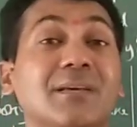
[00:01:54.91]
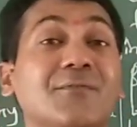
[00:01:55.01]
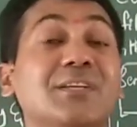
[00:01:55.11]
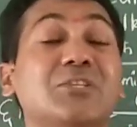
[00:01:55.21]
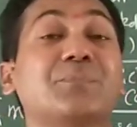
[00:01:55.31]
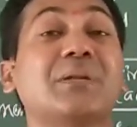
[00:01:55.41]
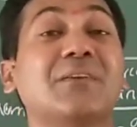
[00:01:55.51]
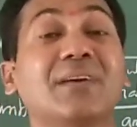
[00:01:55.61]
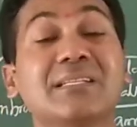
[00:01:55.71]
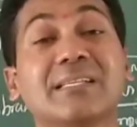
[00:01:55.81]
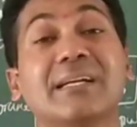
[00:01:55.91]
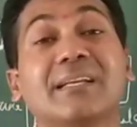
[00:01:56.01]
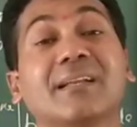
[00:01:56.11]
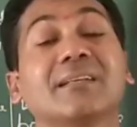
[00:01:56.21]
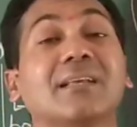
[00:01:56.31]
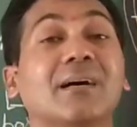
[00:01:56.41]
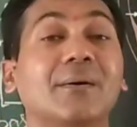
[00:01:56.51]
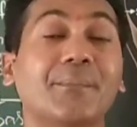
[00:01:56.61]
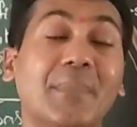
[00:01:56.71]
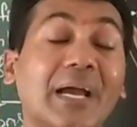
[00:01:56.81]
which prevents entering the
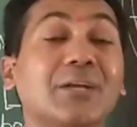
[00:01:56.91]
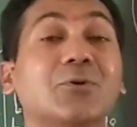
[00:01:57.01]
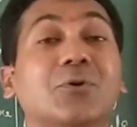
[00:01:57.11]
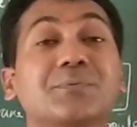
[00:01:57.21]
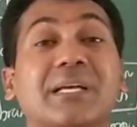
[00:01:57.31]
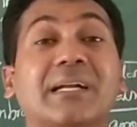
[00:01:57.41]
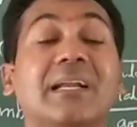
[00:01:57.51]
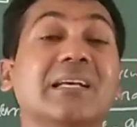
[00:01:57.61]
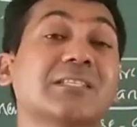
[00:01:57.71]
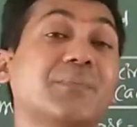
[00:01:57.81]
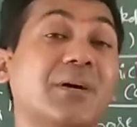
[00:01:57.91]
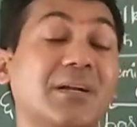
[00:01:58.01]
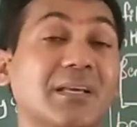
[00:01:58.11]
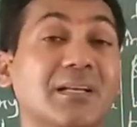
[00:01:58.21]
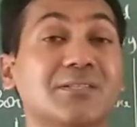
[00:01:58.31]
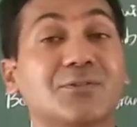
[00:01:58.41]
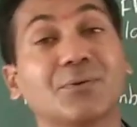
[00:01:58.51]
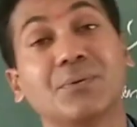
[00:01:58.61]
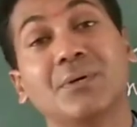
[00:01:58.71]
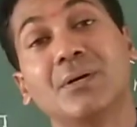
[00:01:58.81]
microbes and dust particles
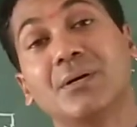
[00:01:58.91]
to